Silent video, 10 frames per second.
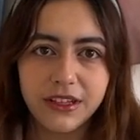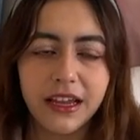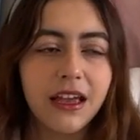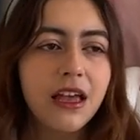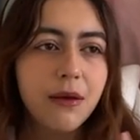
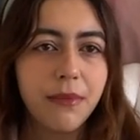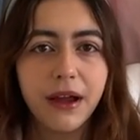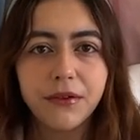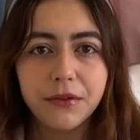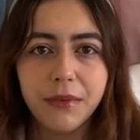Like my
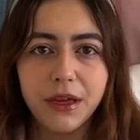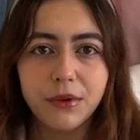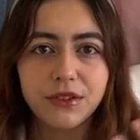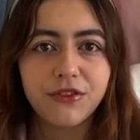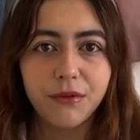roommate
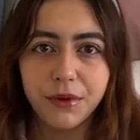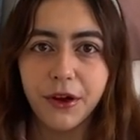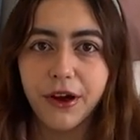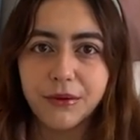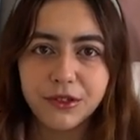was from
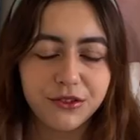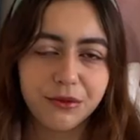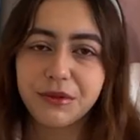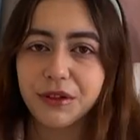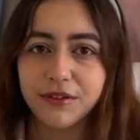Europe, she's
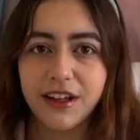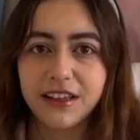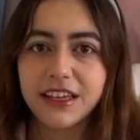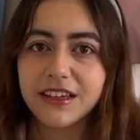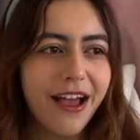from Slovakia.